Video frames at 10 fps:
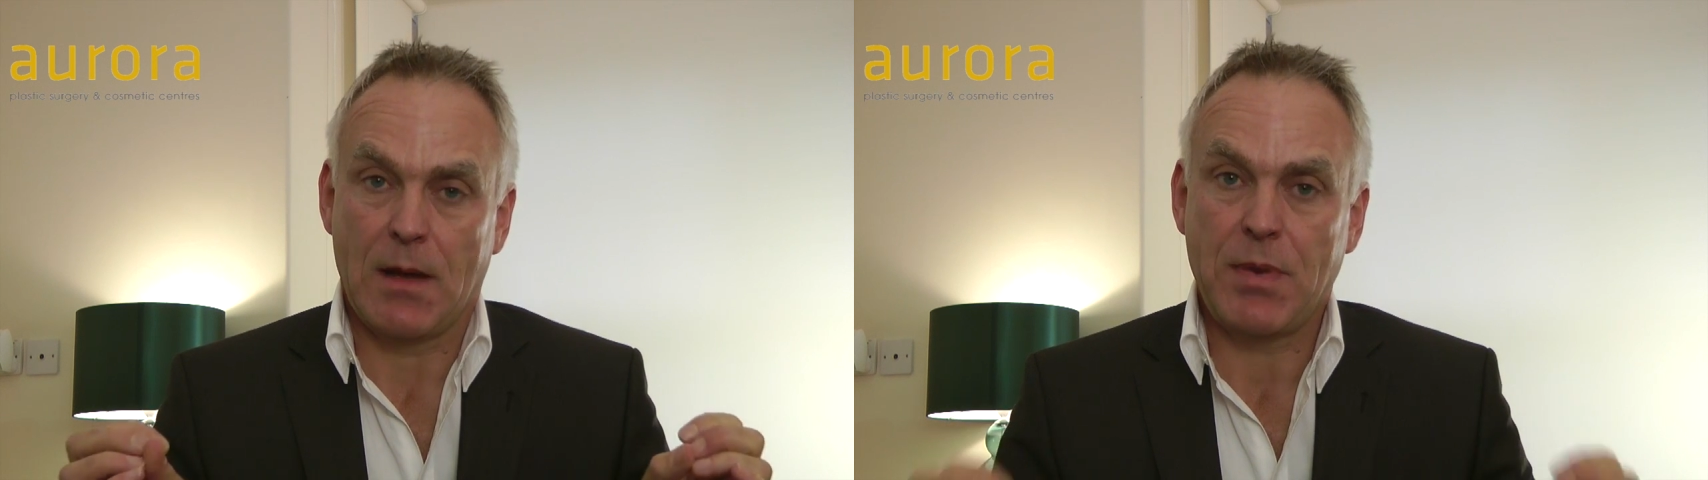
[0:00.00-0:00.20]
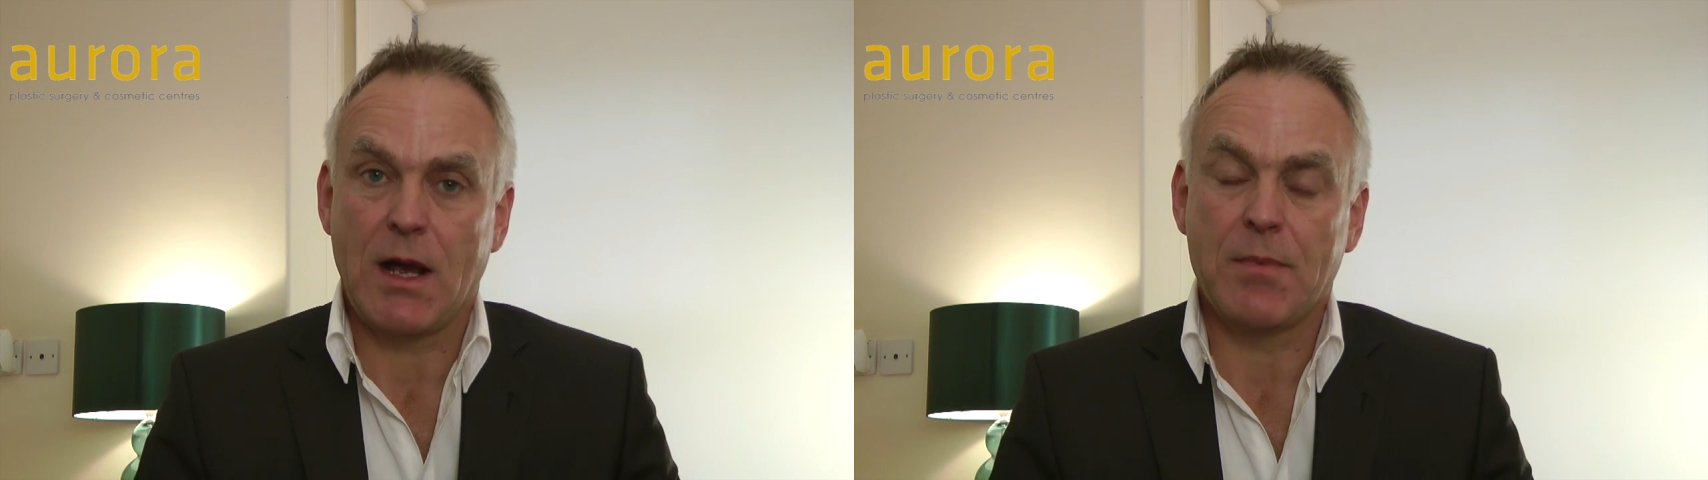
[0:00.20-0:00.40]

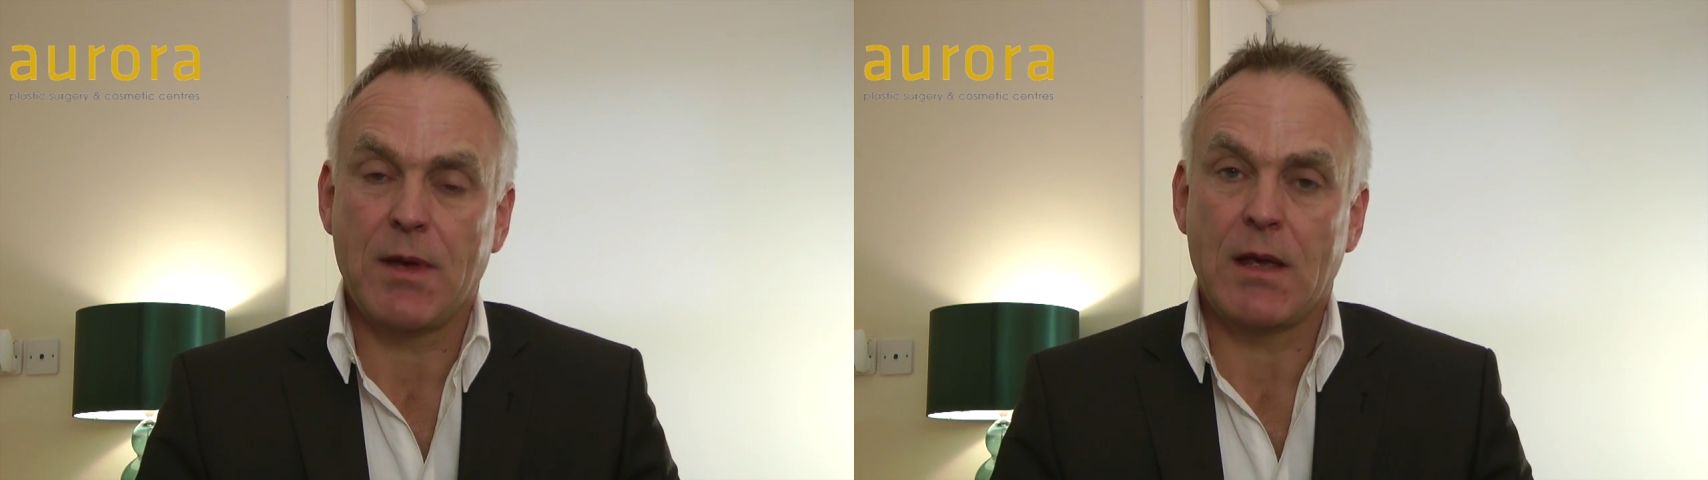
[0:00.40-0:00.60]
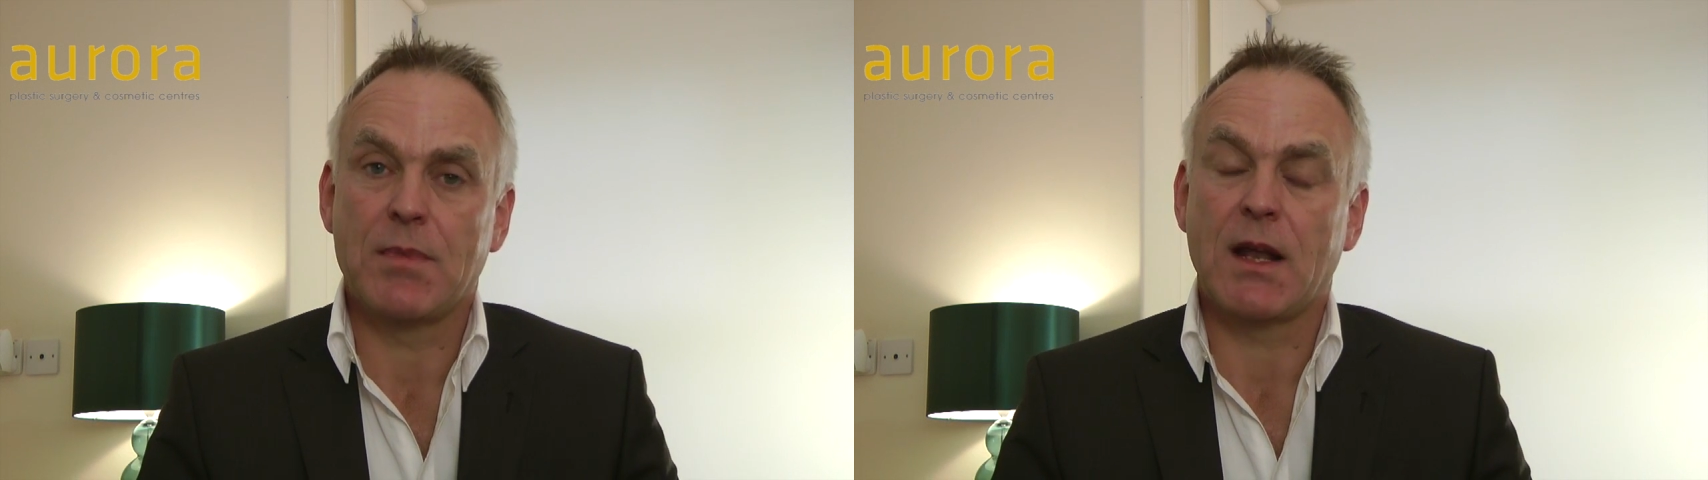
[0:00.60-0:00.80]
PIP
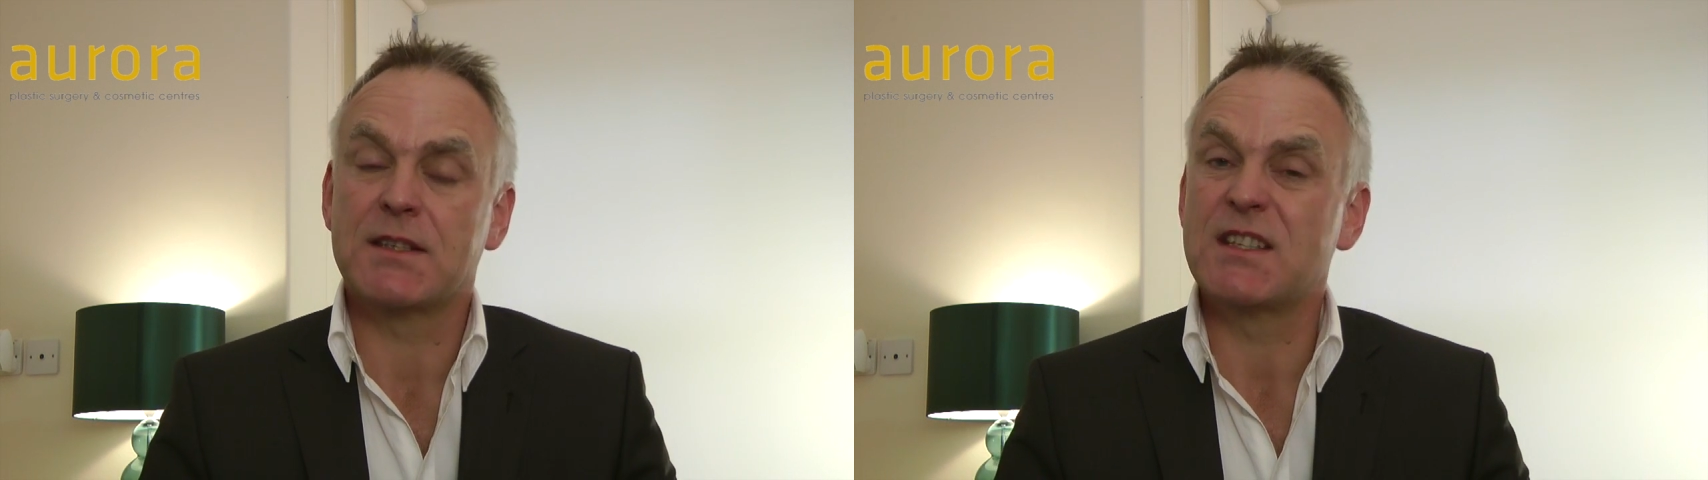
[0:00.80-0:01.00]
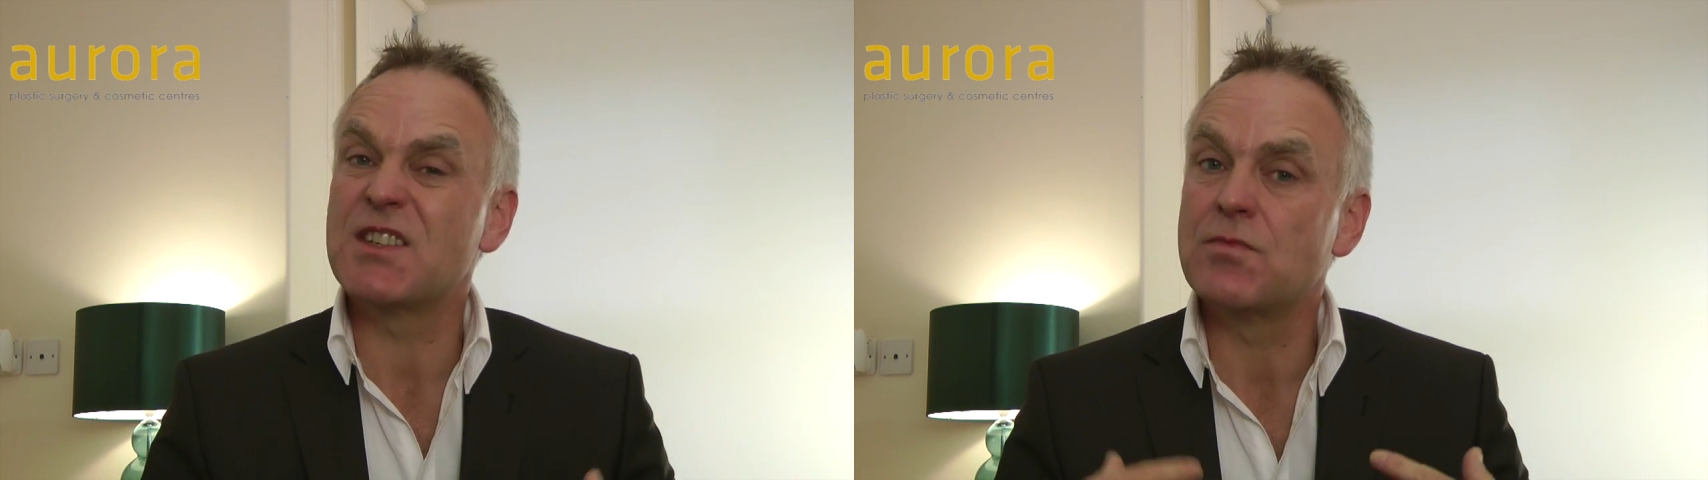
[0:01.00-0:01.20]

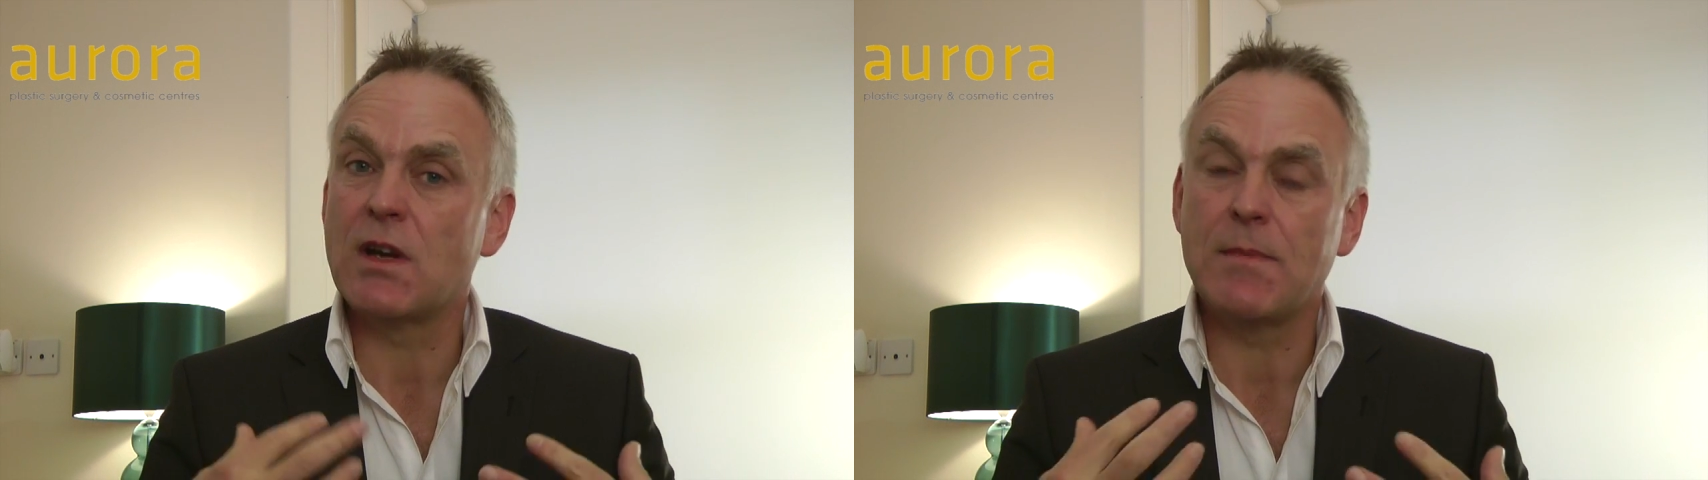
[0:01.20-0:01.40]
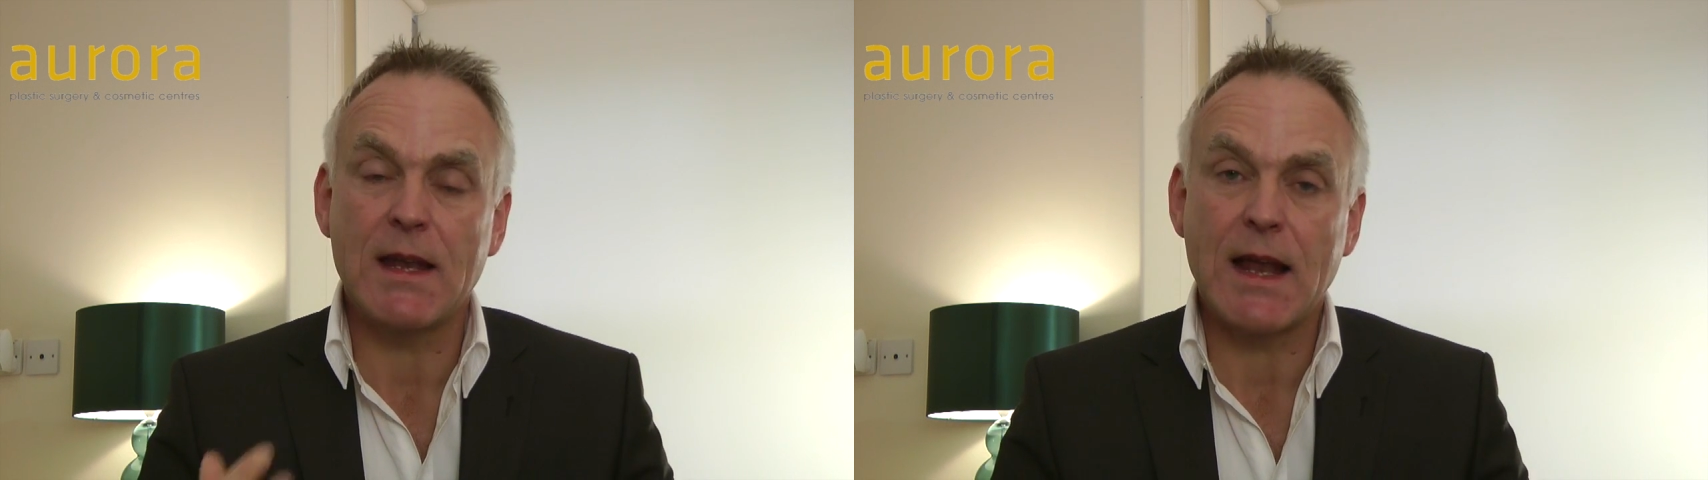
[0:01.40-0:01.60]
implants doesn't
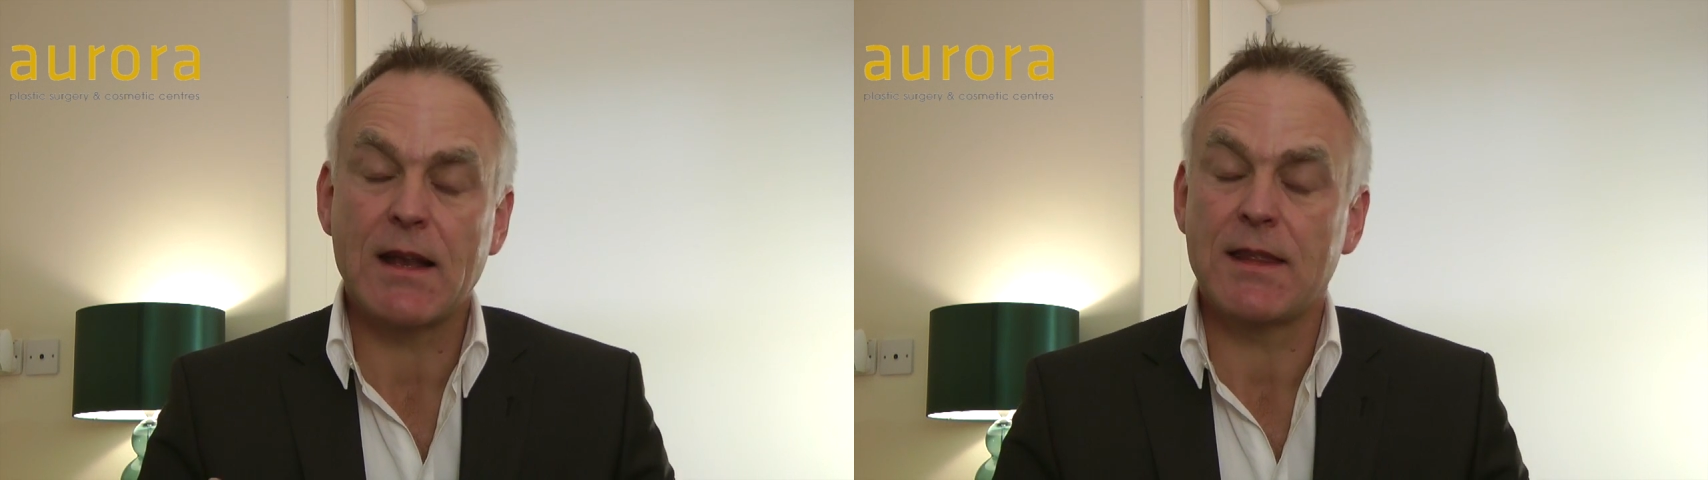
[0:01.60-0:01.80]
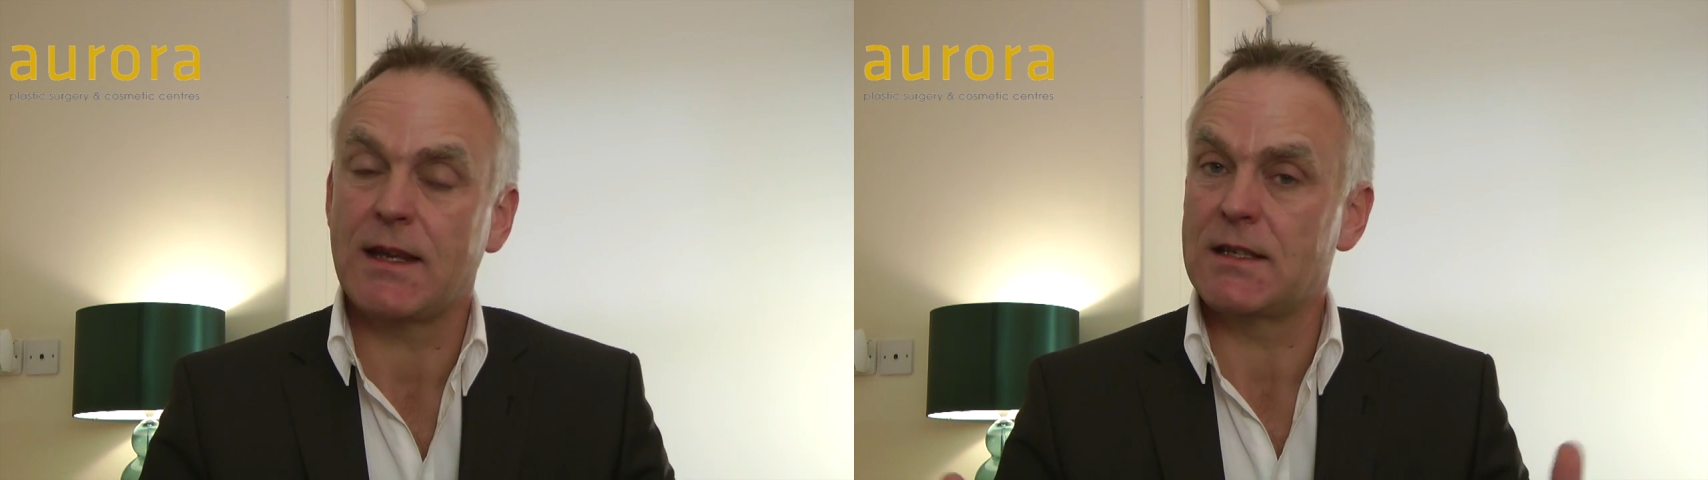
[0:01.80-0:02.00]
really mean anything.